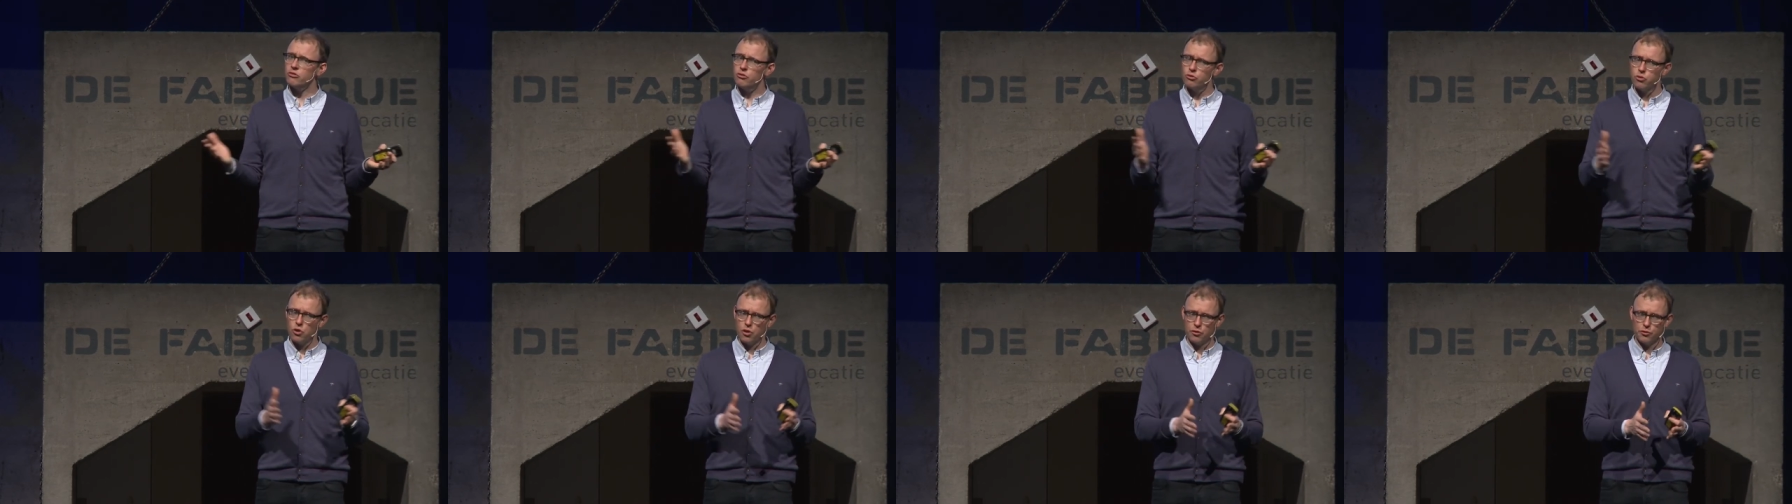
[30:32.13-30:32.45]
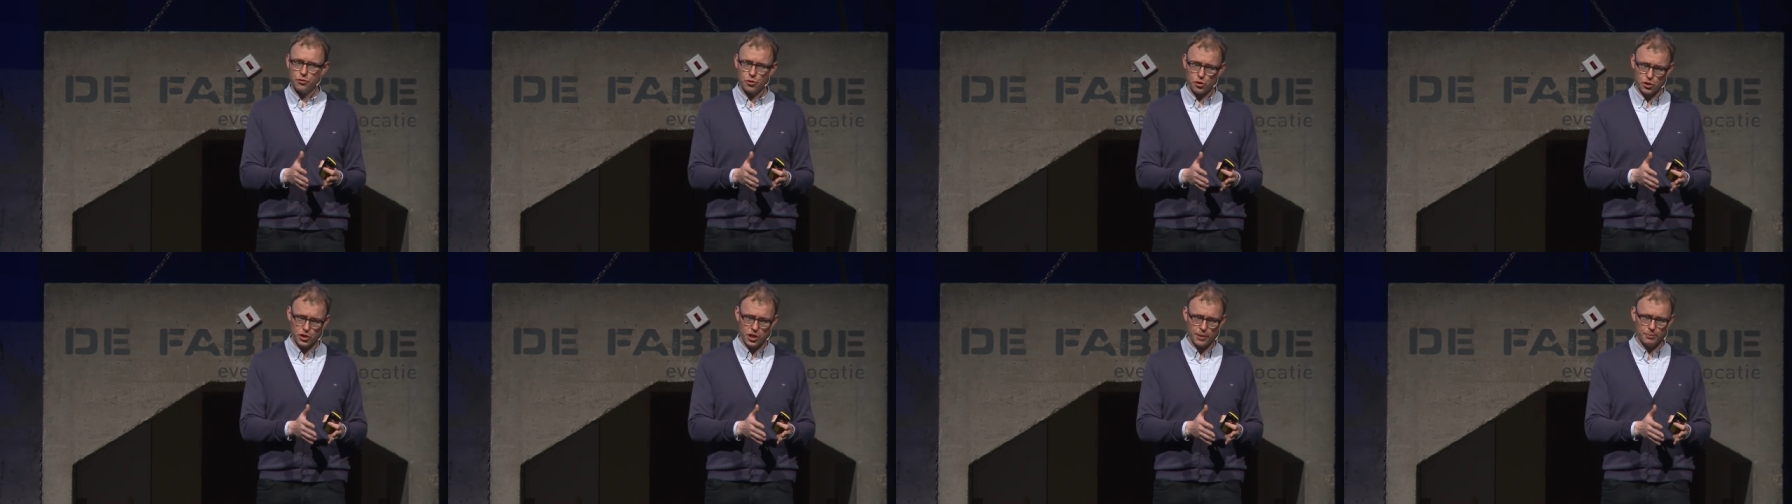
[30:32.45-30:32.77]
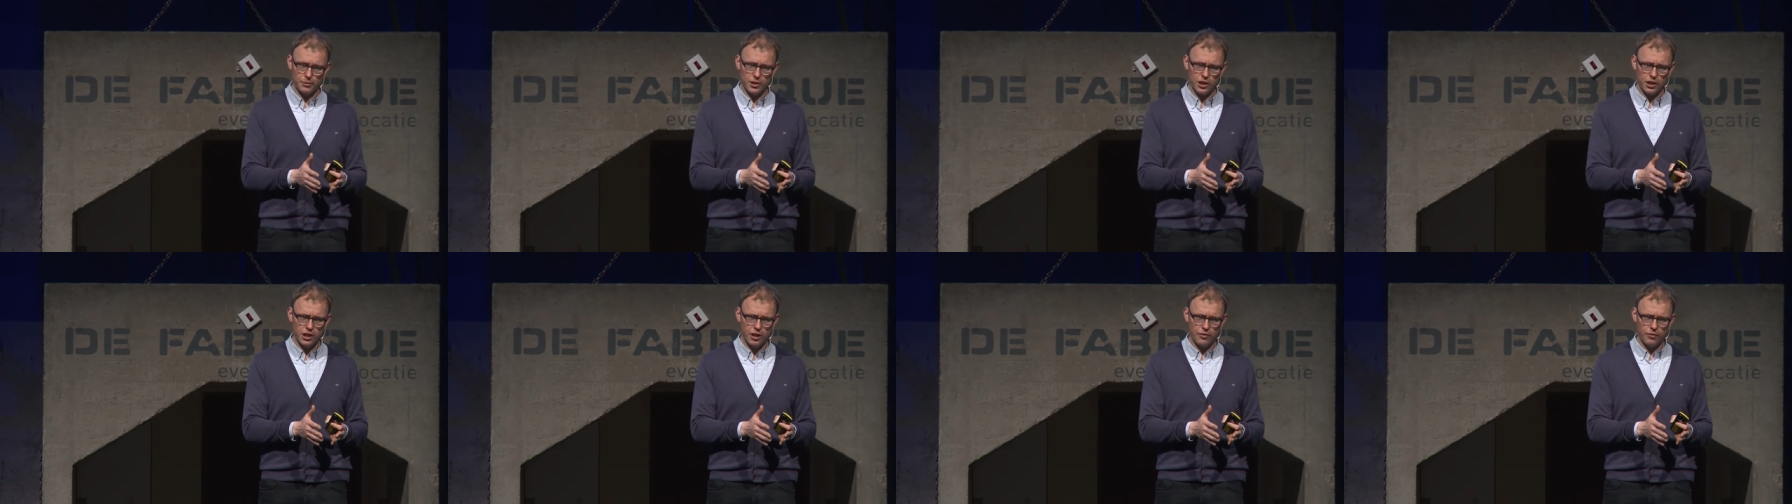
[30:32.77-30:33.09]
for
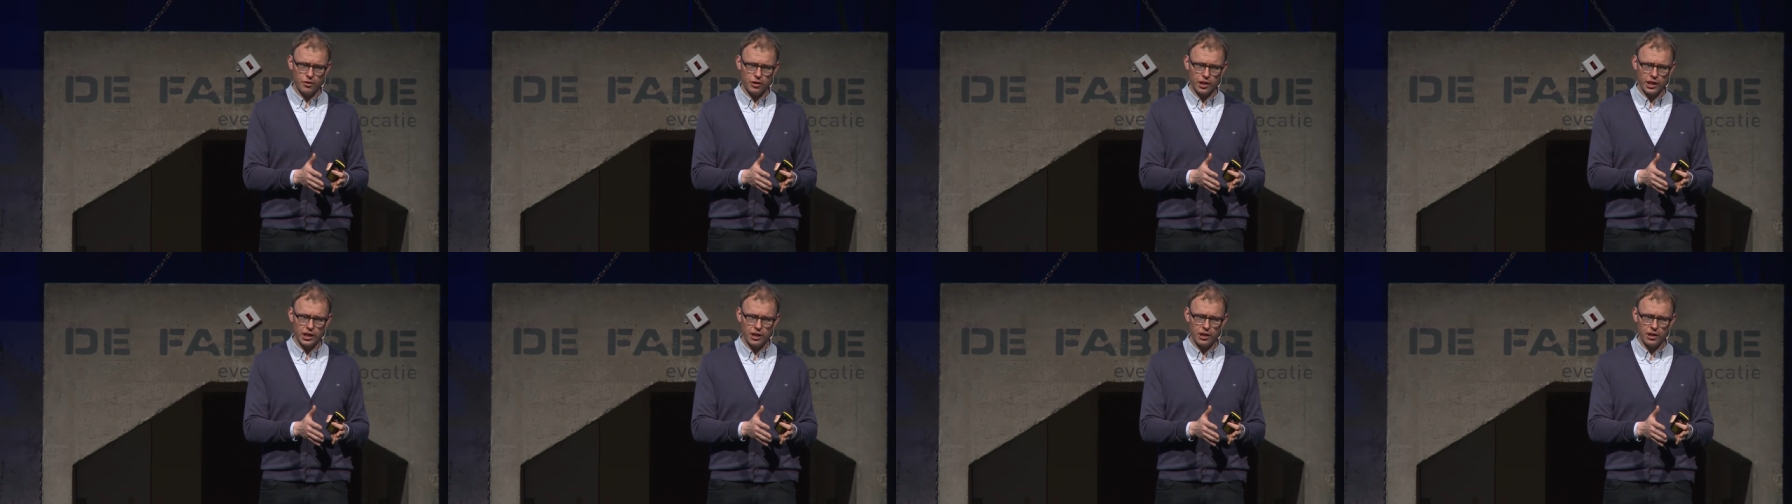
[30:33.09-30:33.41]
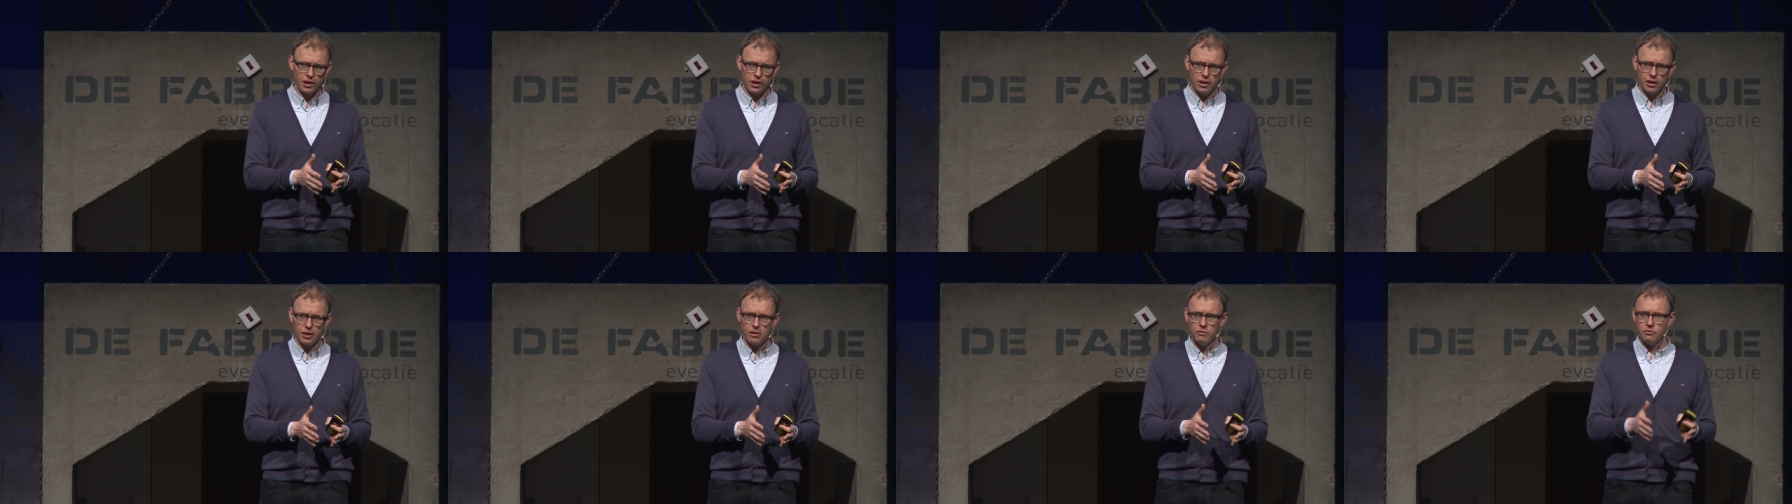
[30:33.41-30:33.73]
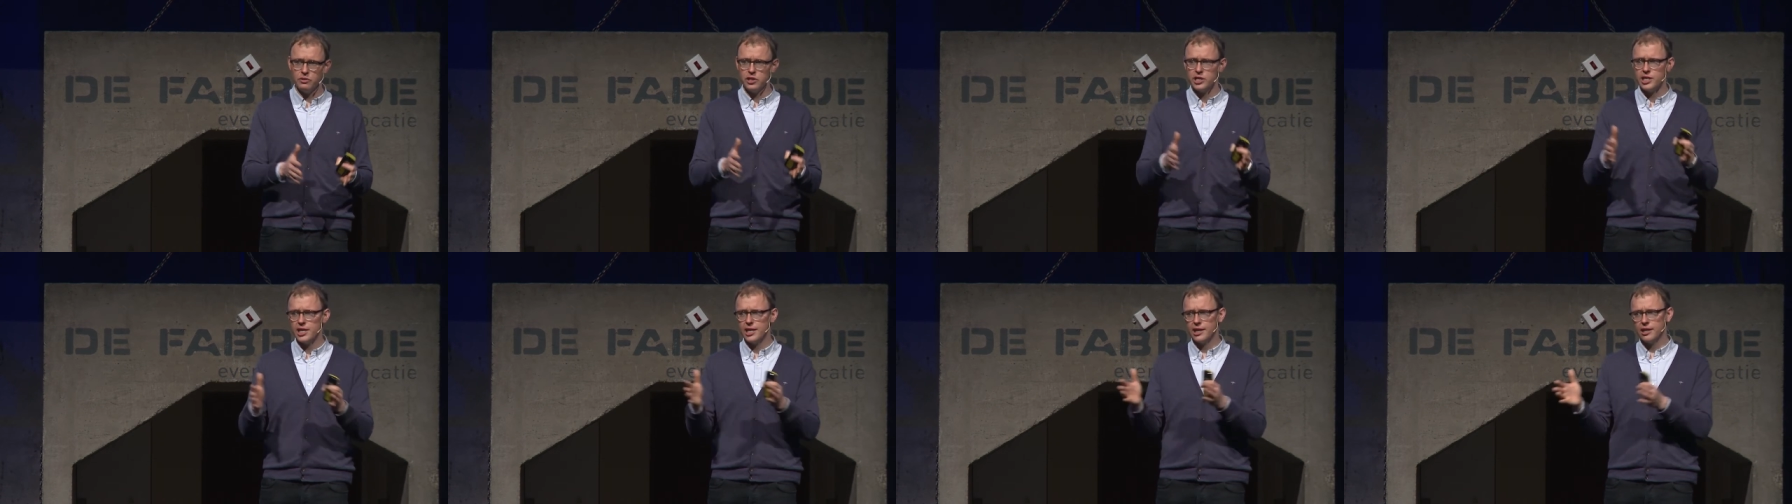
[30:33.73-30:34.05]
first-time delivery,
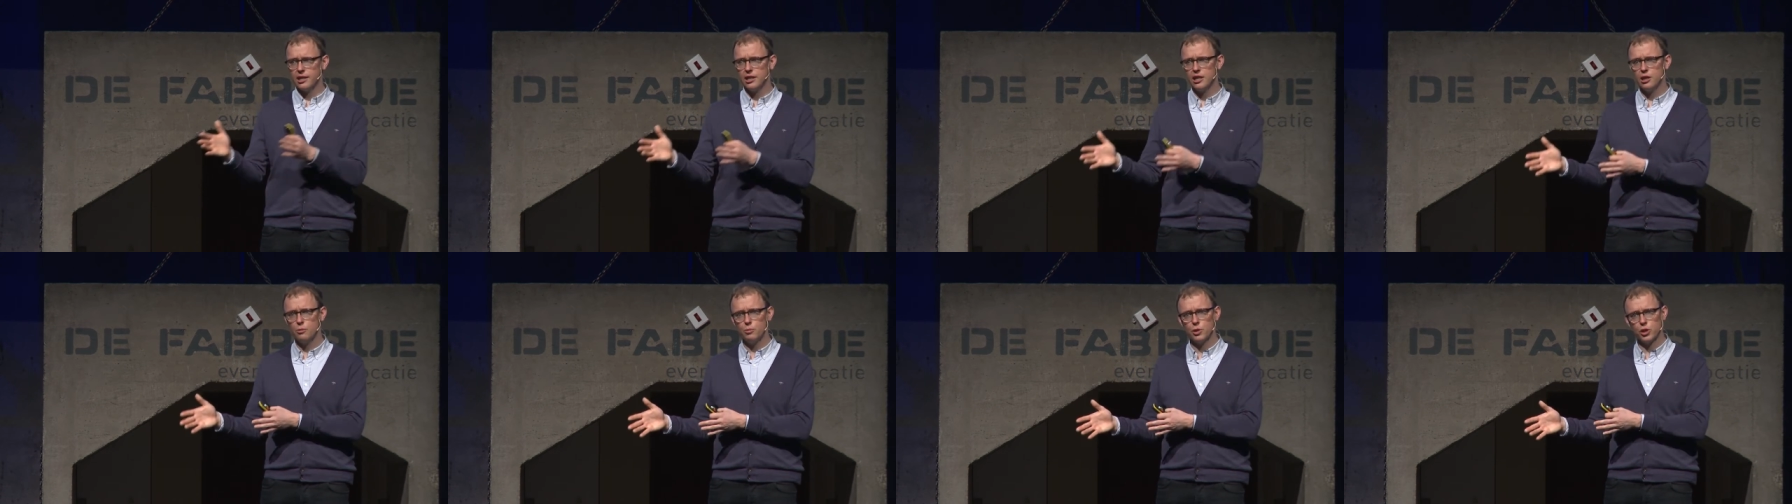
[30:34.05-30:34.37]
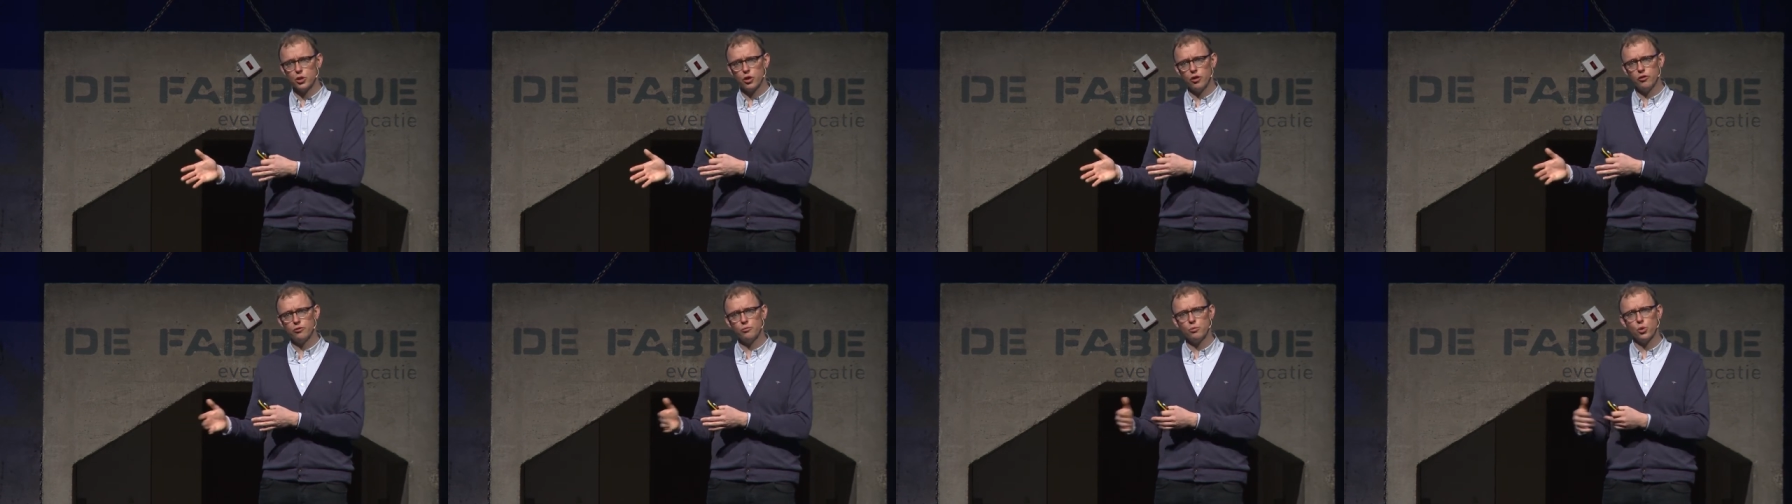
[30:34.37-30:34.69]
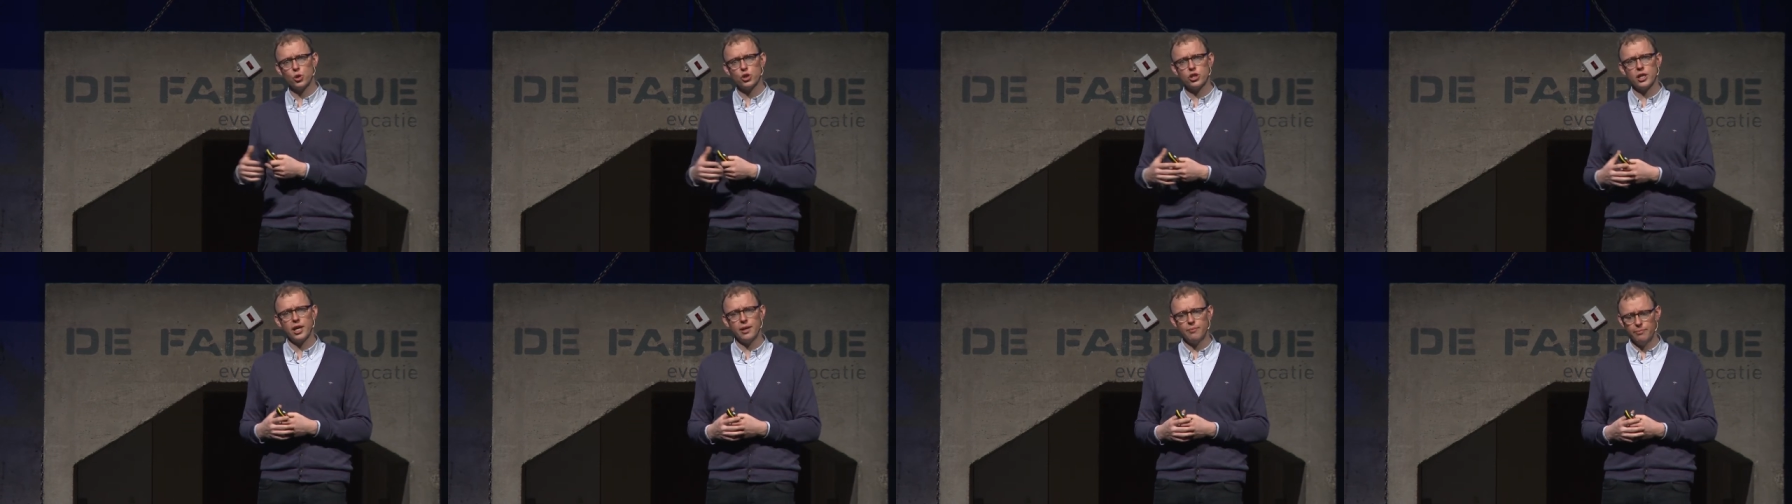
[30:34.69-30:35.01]
we take a little bit of
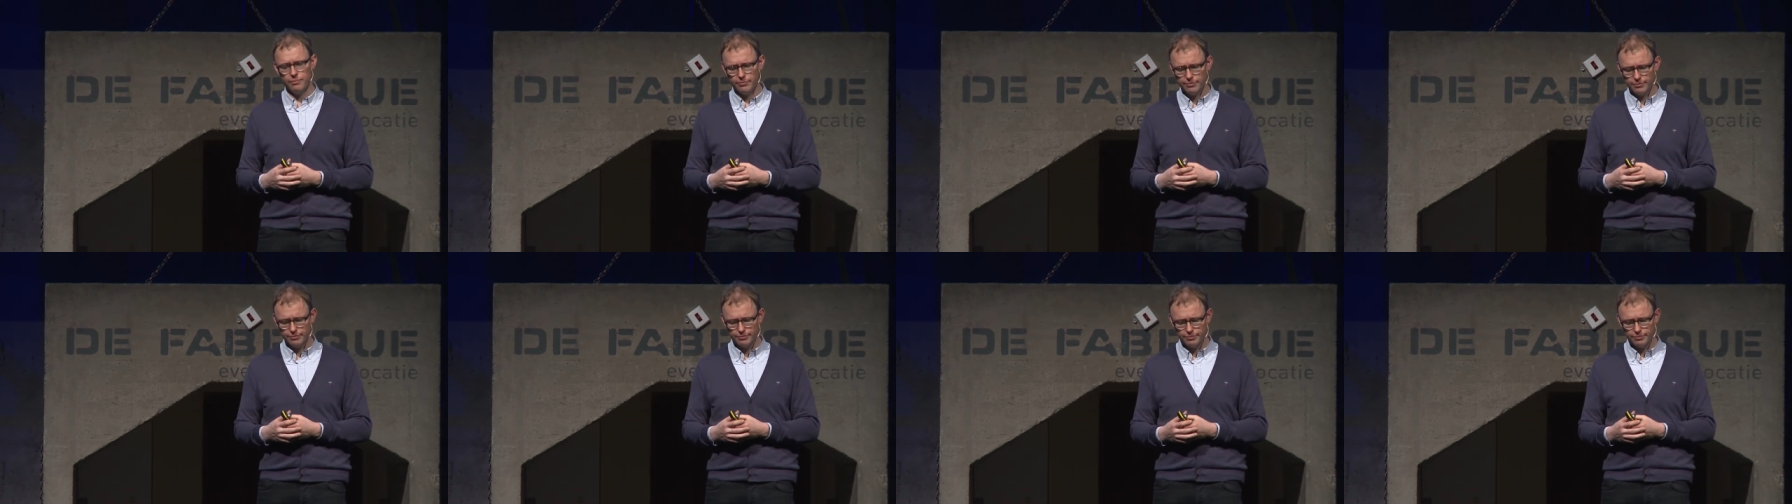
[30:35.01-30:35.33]
more time.